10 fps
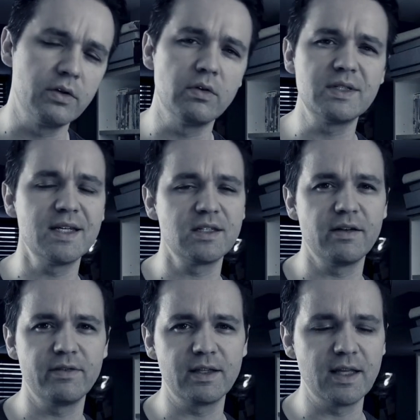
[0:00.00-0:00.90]
Don't say
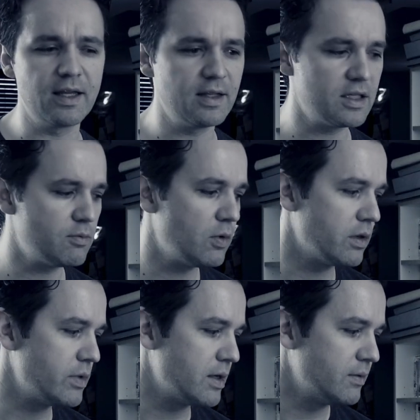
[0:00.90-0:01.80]
stuff like that, that's really
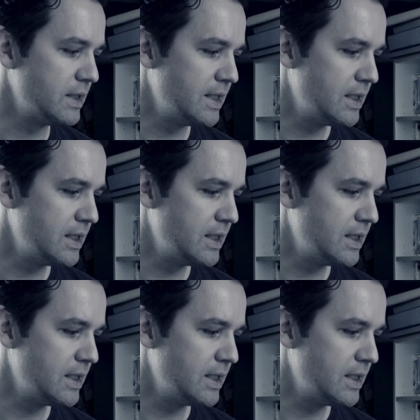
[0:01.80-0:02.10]
mean.